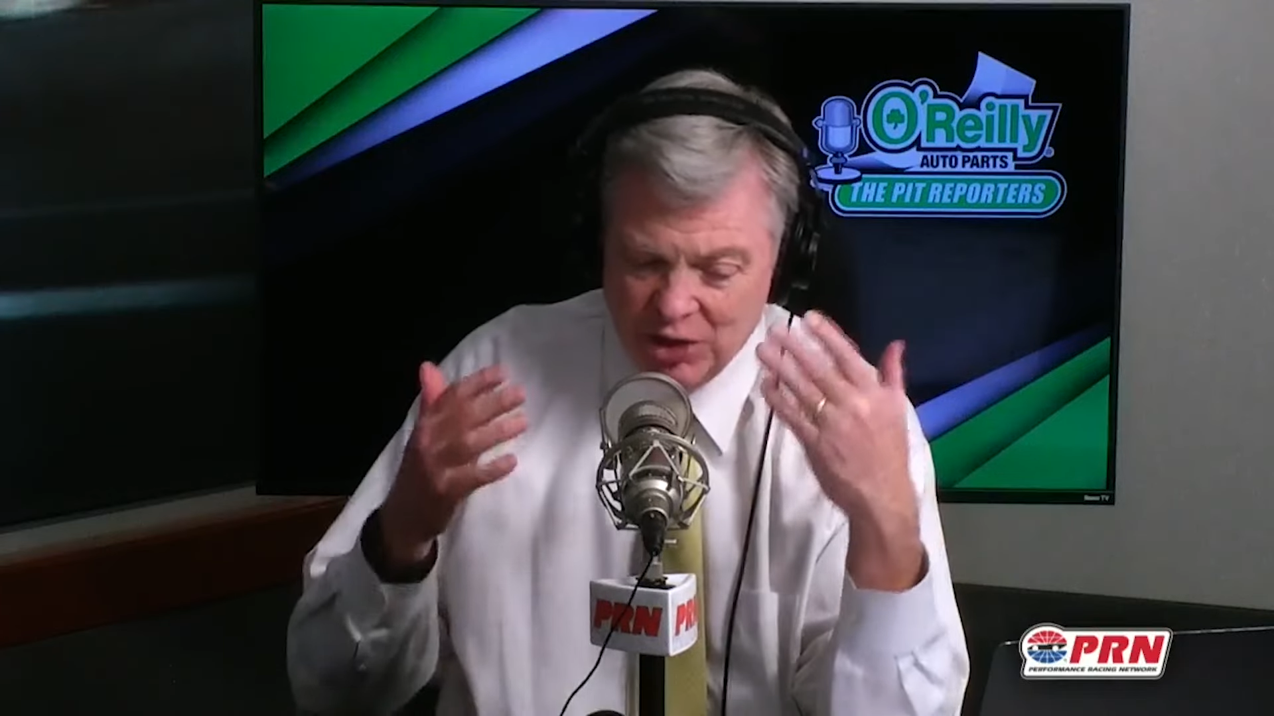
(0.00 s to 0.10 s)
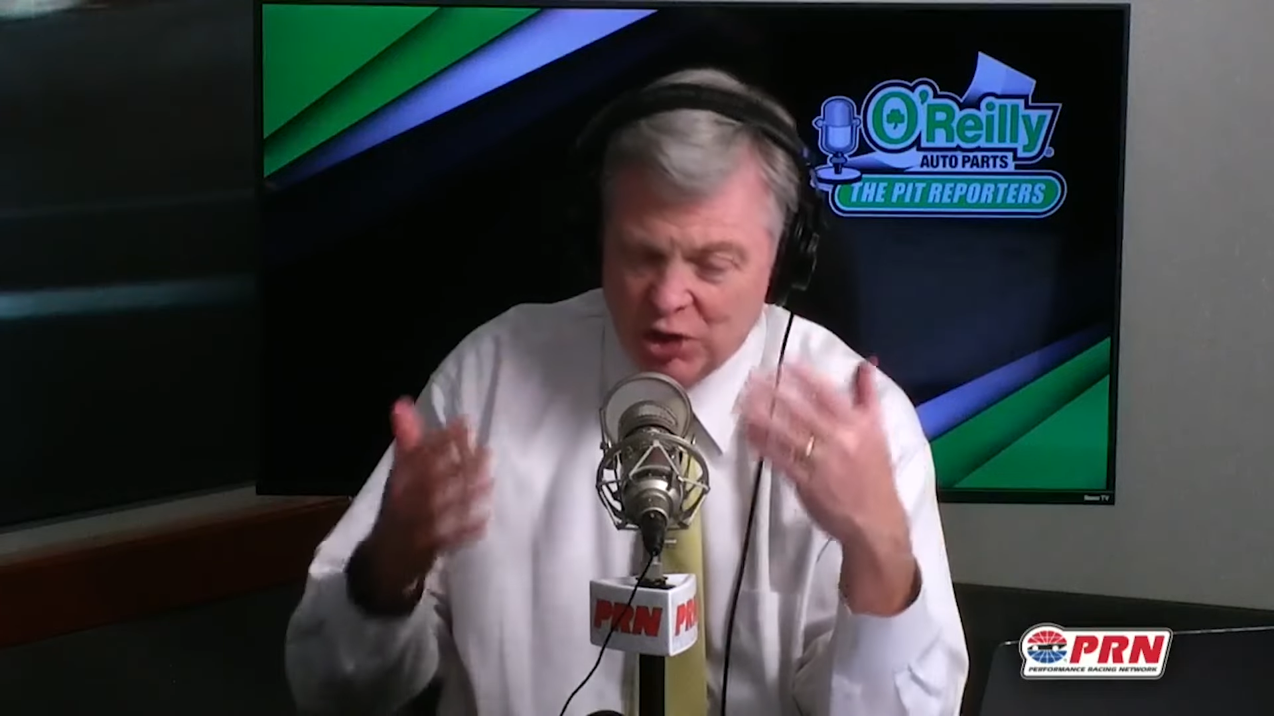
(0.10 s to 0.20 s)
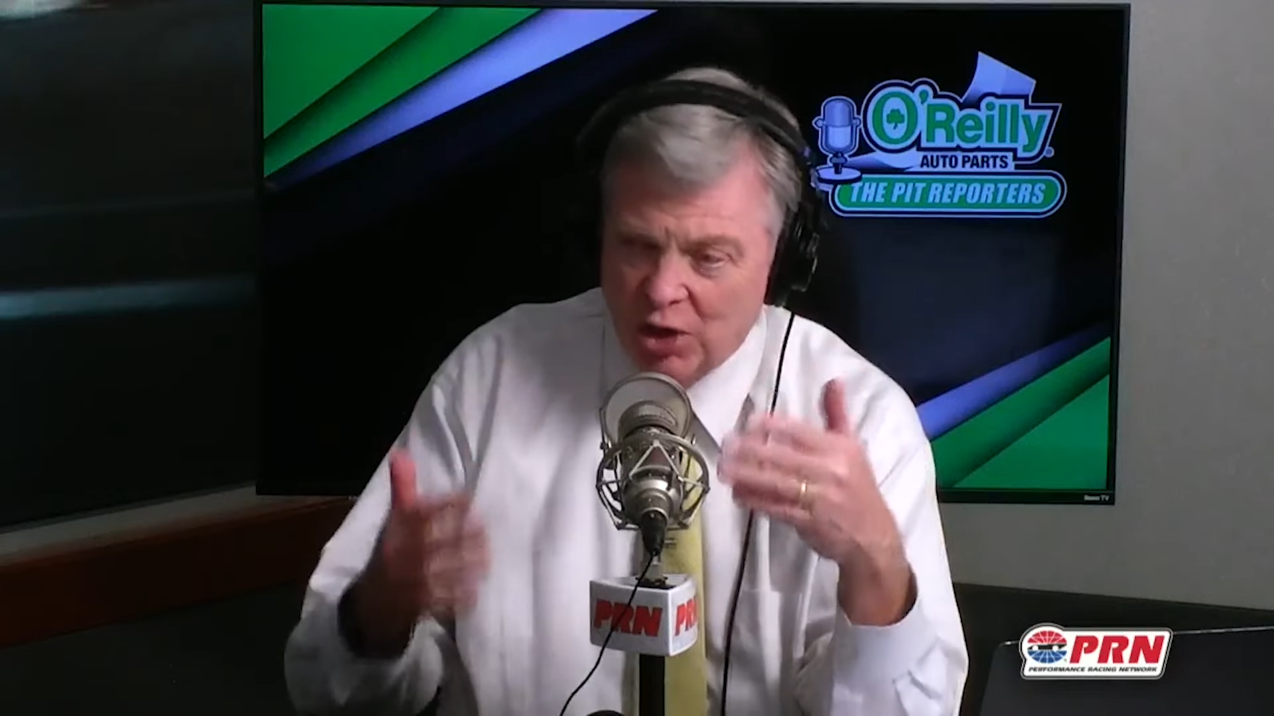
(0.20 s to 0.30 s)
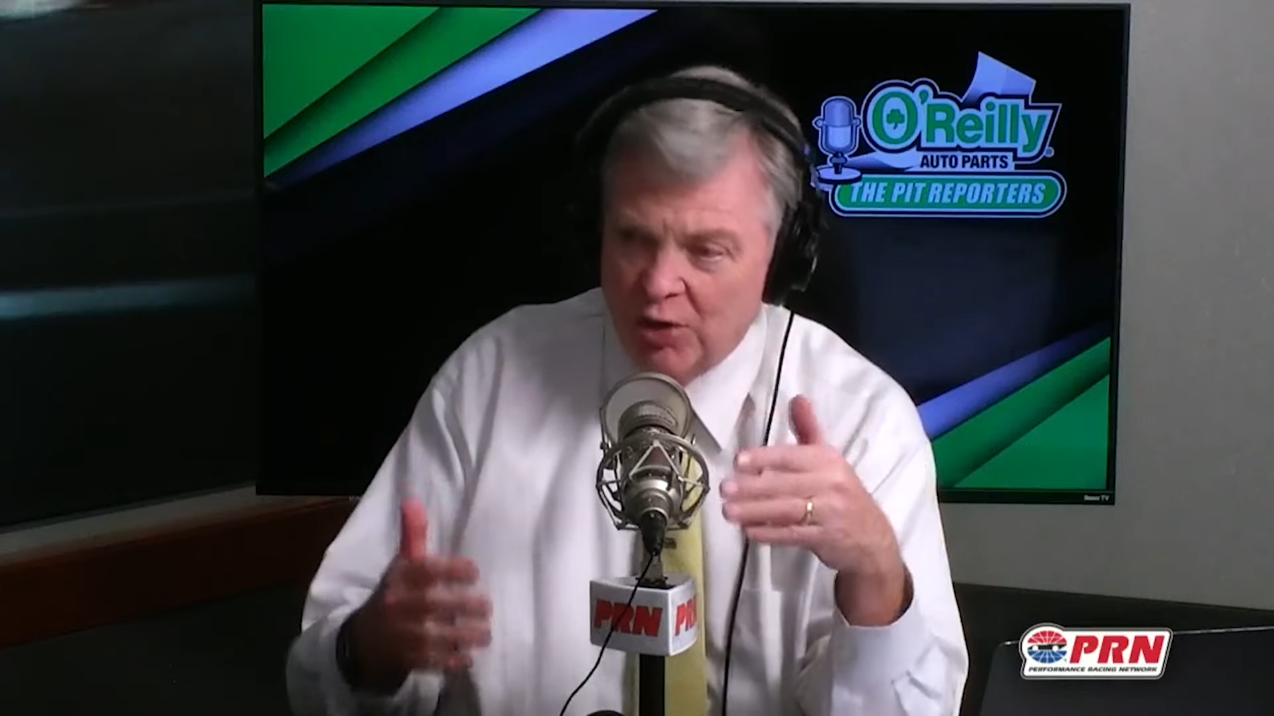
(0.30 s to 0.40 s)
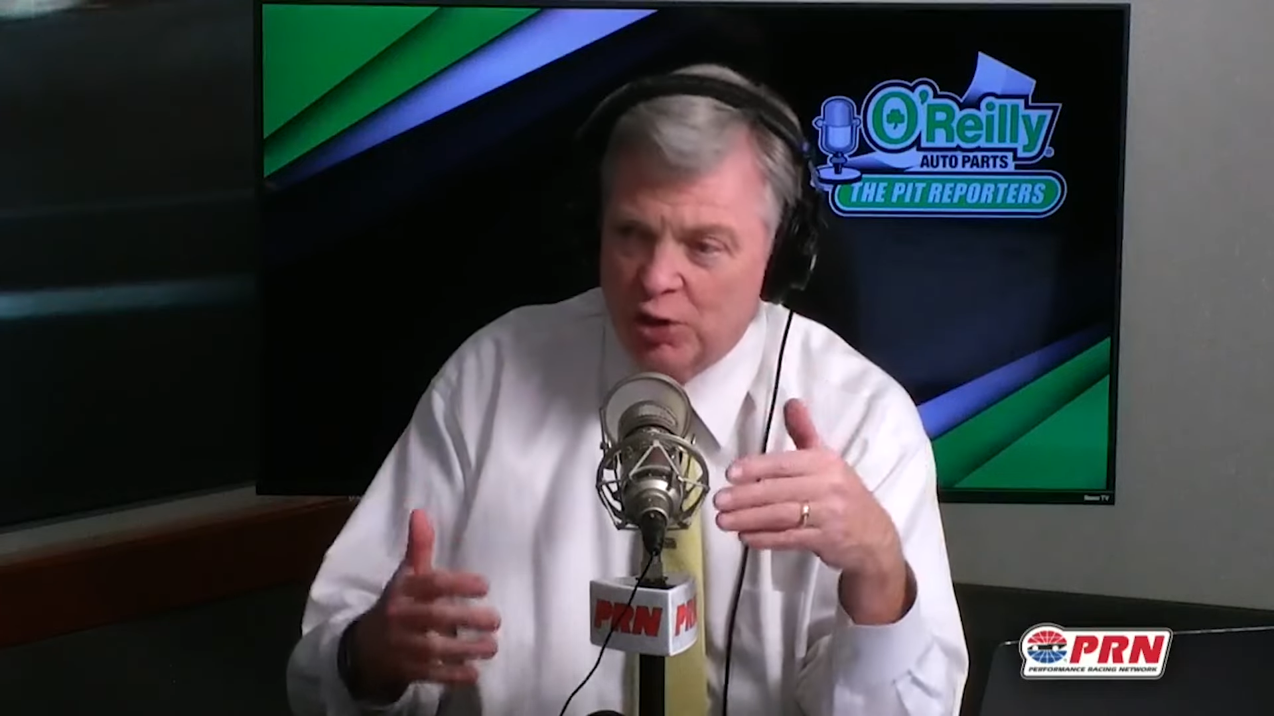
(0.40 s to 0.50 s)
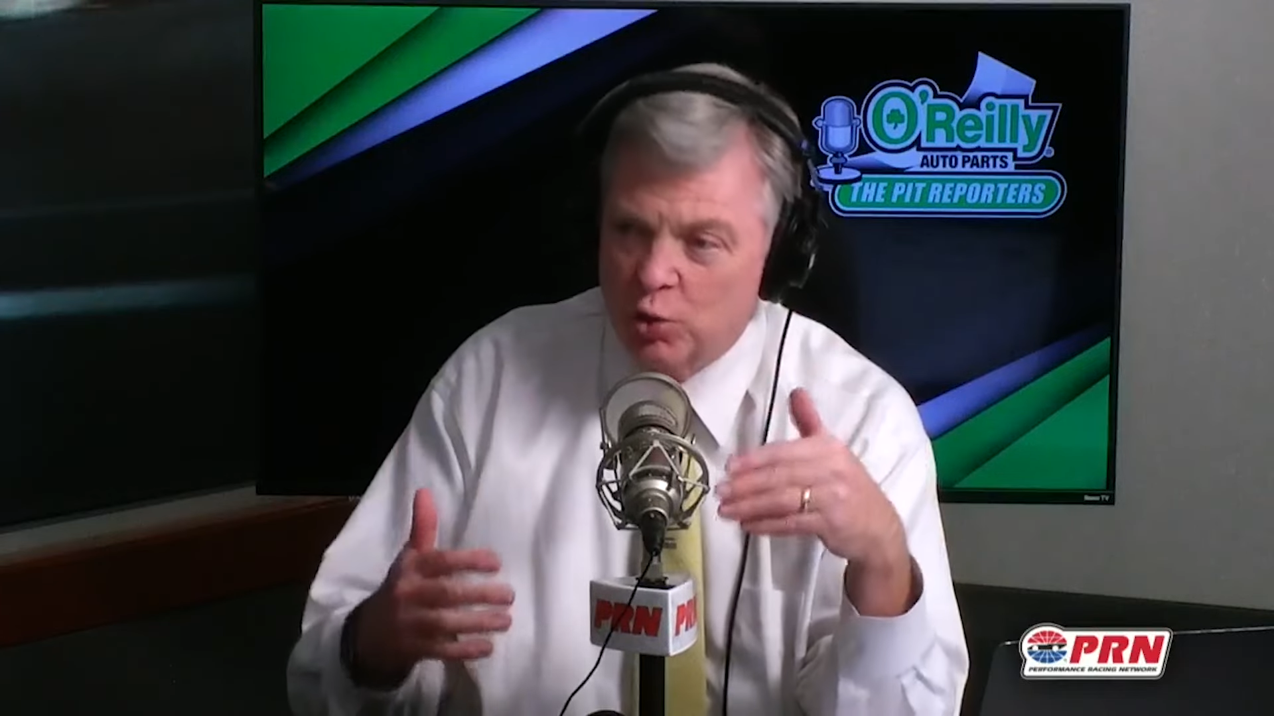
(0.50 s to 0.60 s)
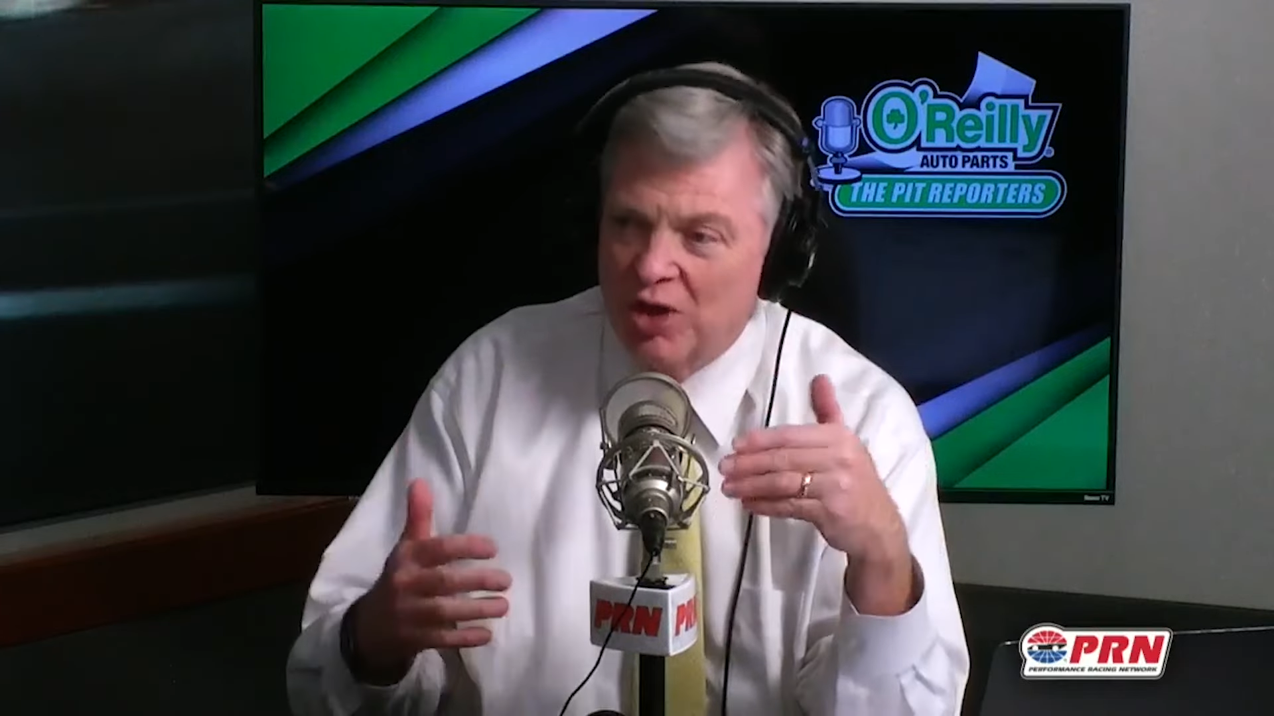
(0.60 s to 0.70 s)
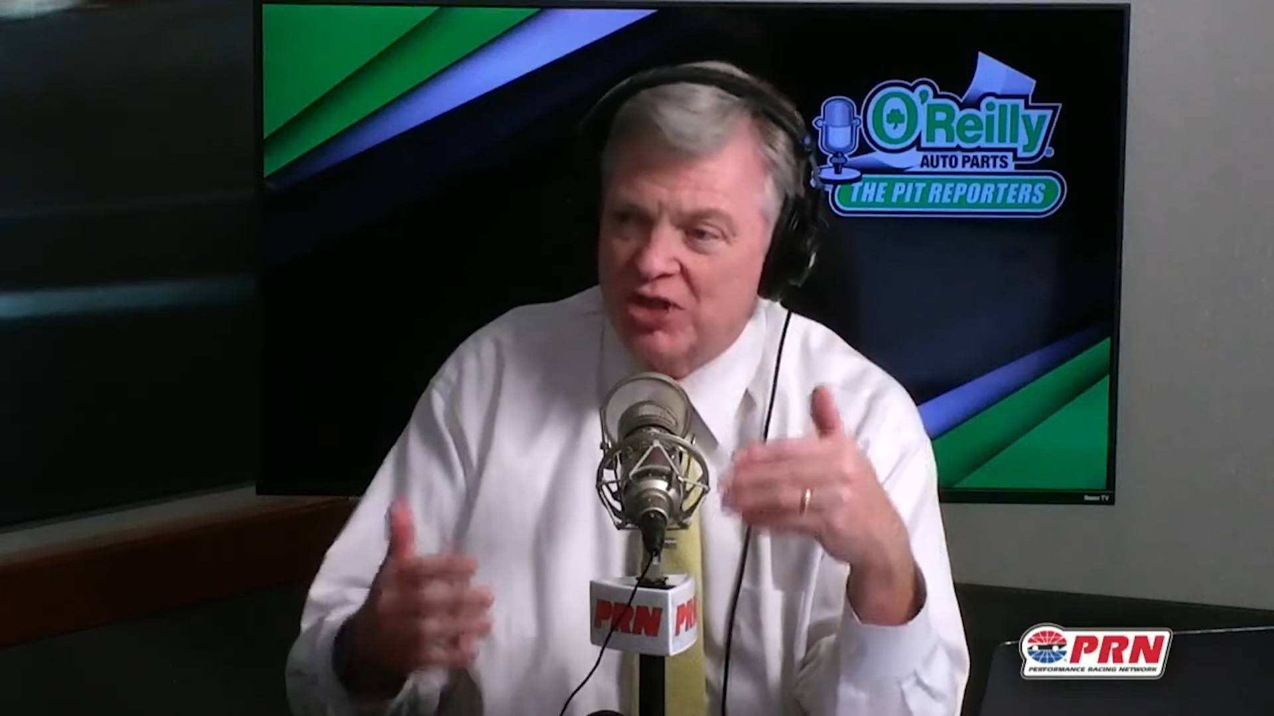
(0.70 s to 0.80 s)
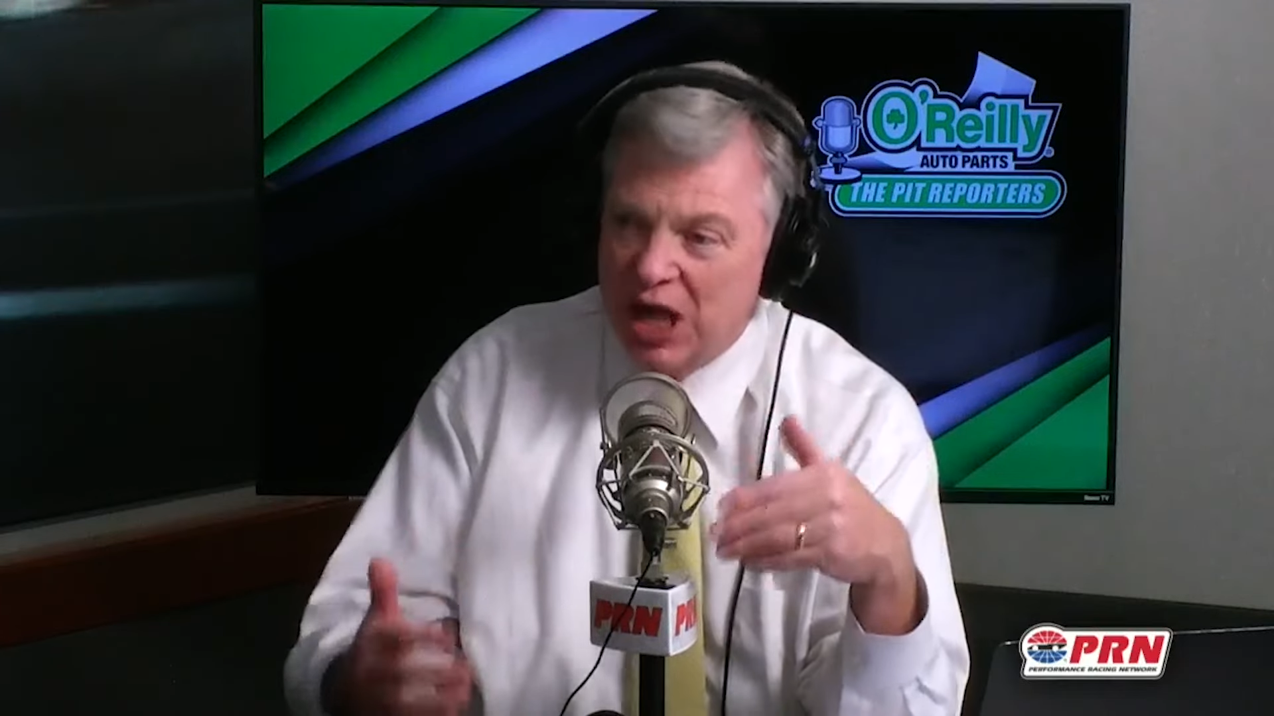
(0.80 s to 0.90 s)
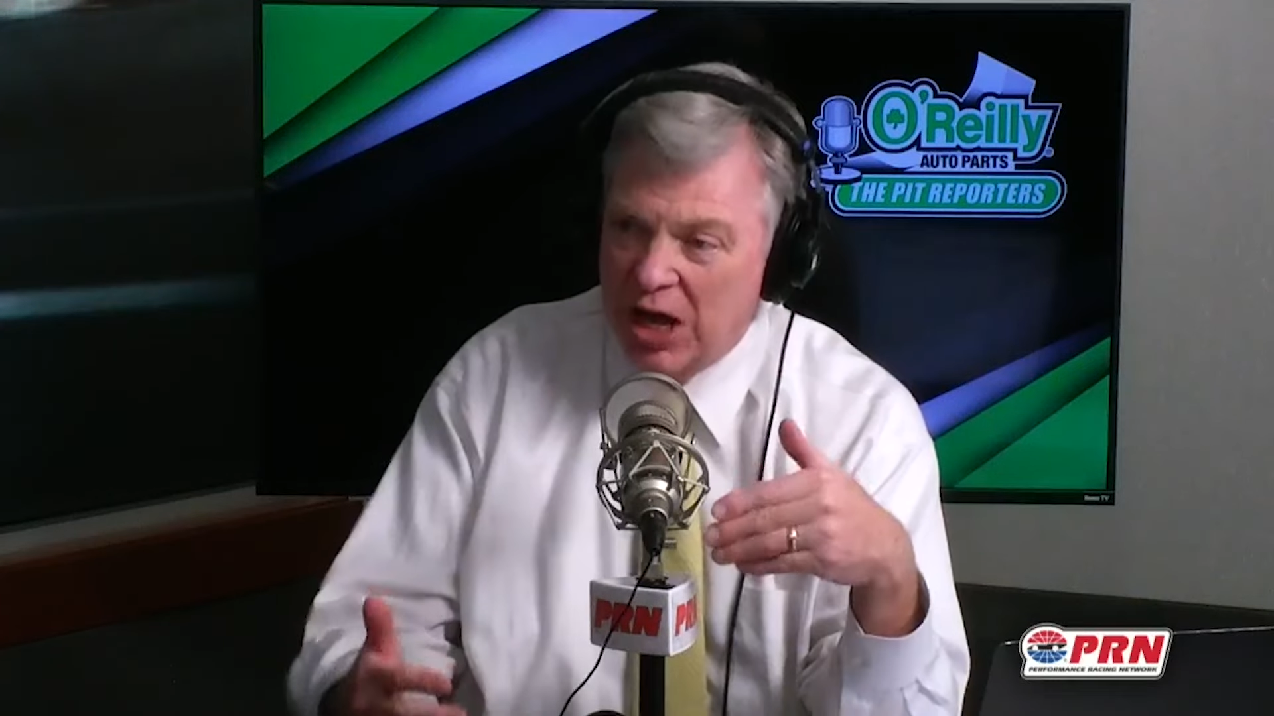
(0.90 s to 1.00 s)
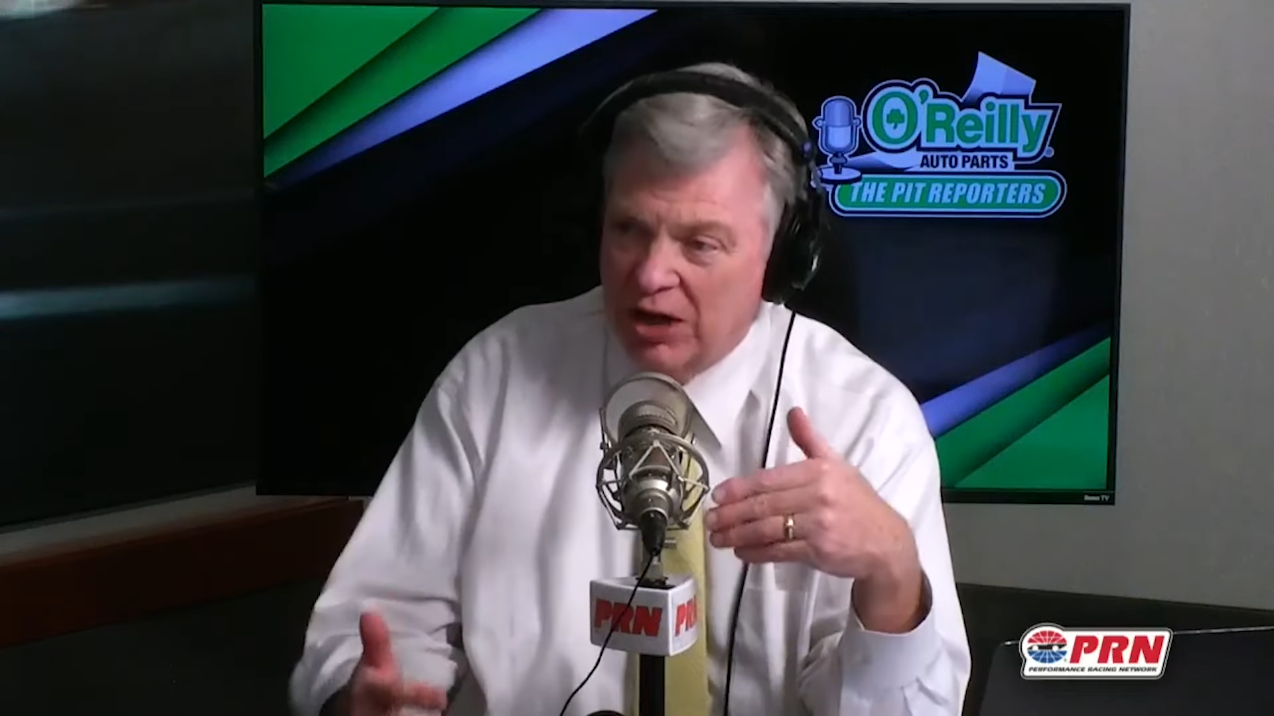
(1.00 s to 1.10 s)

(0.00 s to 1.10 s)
charters runs out